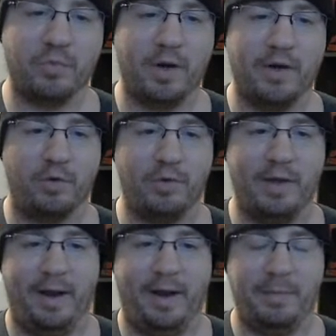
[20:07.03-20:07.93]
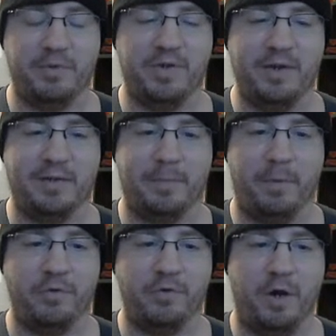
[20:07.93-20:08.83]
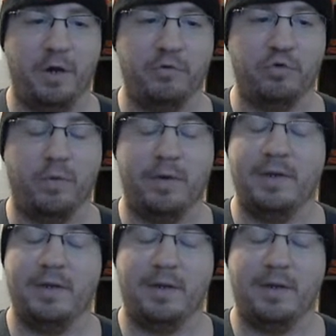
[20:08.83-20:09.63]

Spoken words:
where it's only 80% as opposed to the 120